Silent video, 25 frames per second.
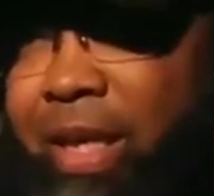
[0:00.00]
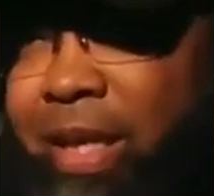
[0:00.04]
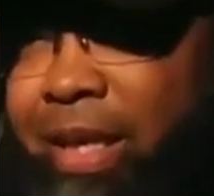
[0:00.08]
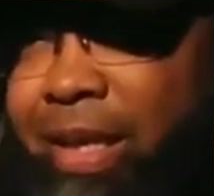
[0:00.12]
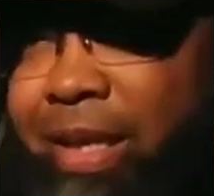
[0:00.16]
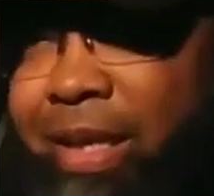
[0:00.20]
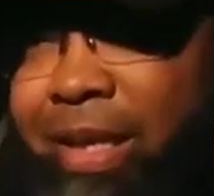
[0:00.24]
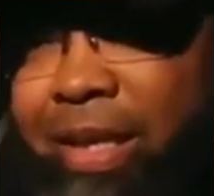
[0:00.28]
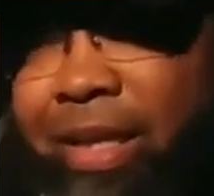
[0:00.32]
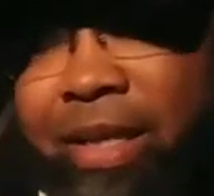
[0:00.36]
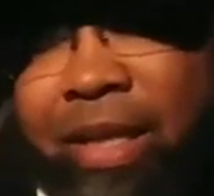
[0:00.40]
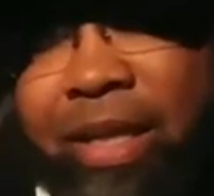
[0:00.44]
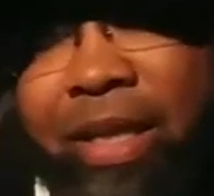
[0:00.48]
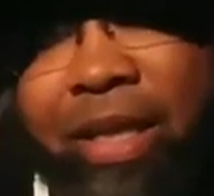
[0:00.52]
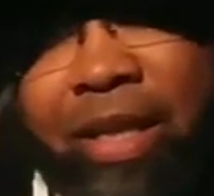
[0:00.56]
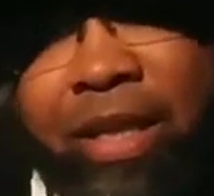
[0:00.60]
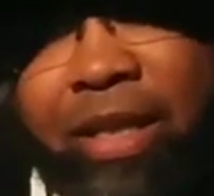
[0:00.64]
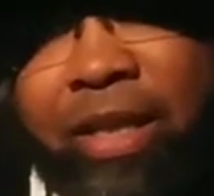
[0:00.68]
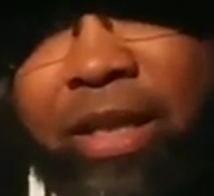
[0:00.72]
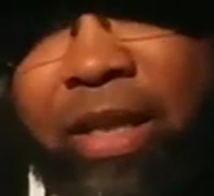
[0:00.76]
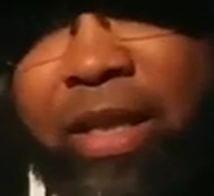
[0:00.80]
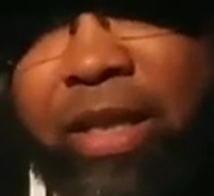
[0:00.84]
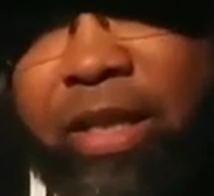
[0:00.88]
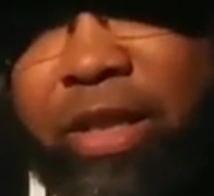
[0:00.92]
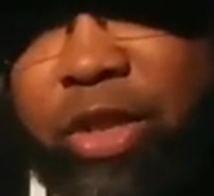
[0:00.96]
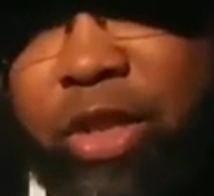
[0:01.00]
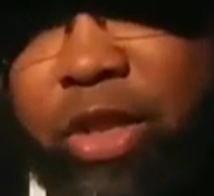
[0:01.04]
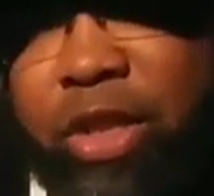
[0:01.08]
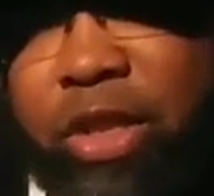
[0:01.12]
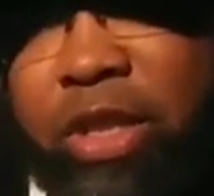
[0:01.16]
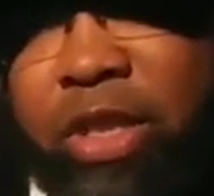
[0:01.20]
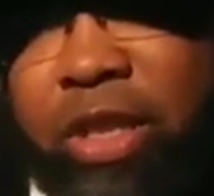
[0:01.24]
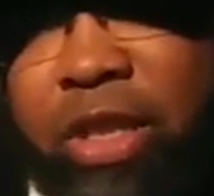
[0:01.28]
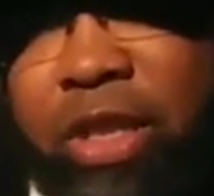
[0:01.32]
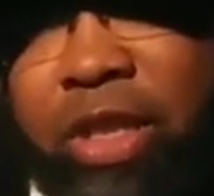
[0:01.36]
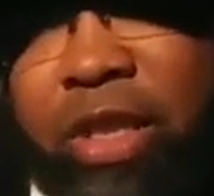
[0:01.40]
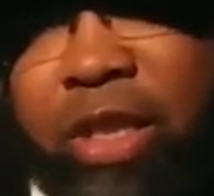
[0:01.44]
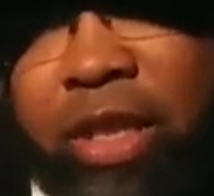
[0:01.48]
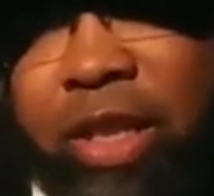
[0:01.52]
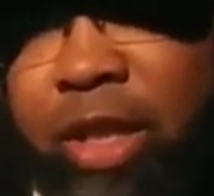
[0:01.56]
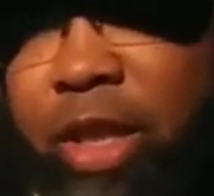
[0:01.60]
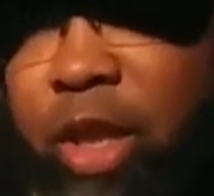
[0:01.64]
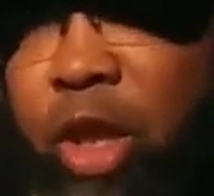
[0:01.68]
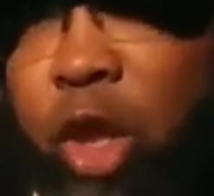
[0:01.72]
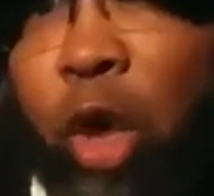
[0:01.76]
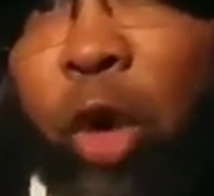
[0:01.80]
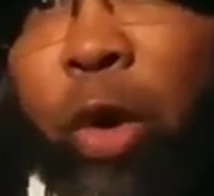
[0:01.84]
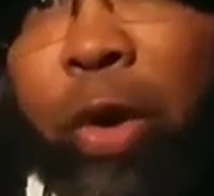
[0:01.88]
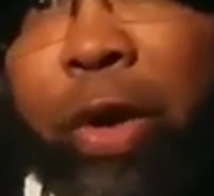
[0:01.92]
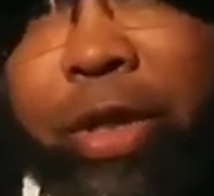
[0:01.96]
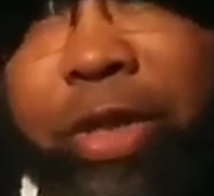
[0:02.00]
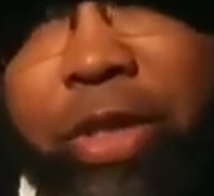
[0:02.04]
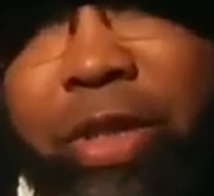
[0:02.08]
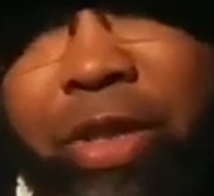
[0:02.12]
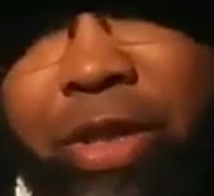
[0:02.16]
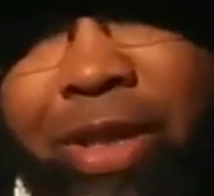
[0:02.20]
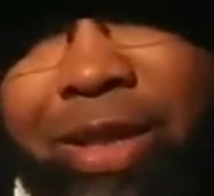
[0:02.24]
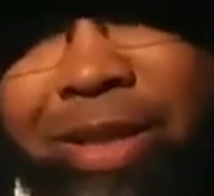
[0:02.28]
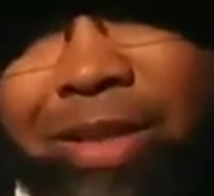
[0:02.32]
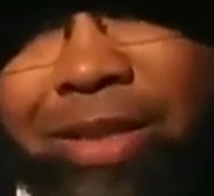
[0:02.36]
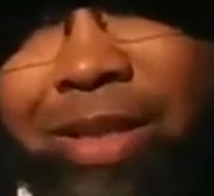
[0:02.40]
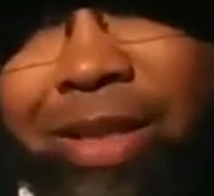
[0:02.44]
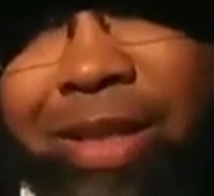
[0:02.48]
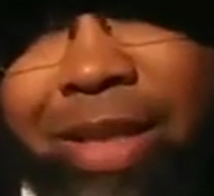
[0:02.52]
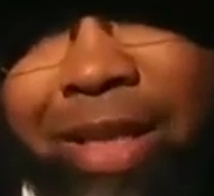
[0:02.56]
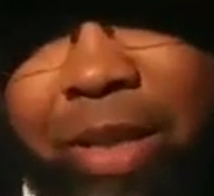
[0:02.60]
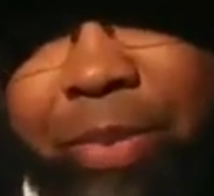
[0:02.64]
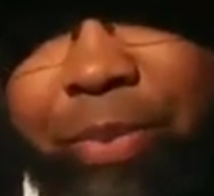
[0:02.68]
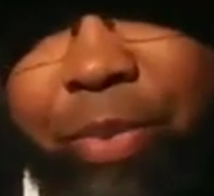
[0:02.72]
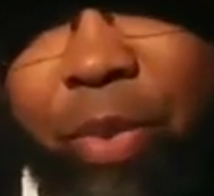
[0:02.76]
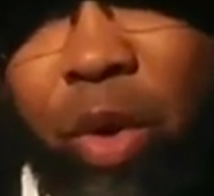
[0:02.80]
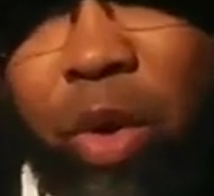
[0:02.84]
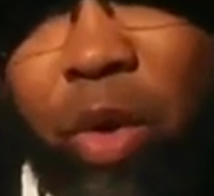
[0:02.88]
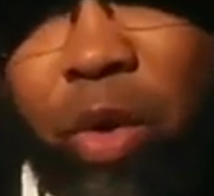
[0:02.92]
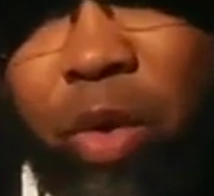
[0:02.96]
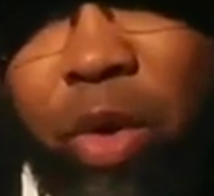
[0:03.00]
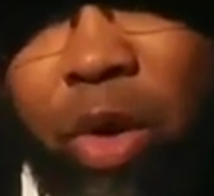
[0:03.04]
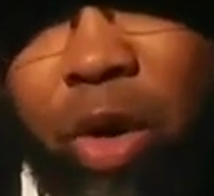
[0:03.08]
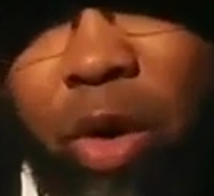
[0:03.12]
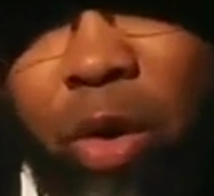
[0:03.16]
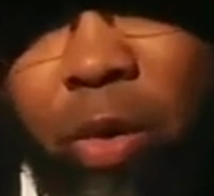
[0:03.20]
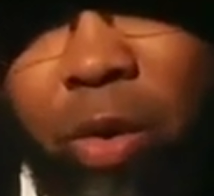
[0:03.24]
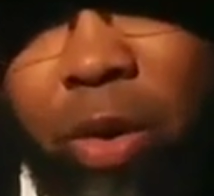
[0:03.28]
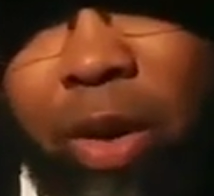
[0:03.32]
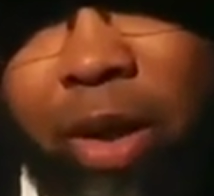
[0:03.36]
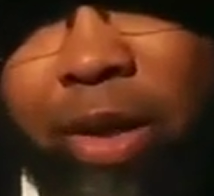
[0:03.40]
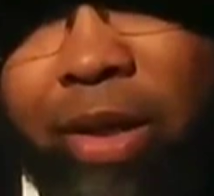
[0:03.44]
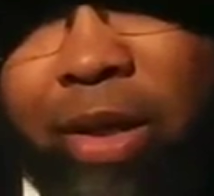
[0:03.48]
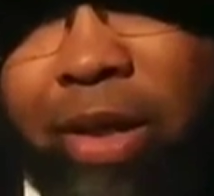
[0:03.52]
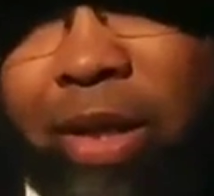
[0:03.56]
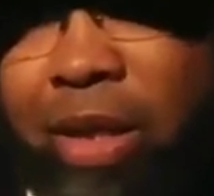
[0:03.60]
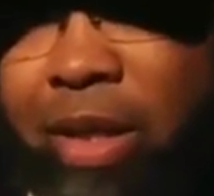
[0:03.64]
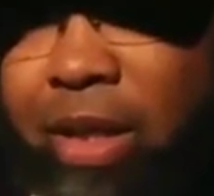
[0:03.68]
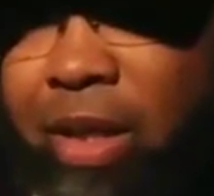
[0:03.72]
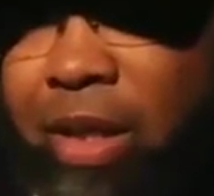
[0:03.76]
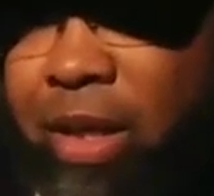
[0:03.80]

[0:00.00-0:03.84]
and just encouraging us to keep on going.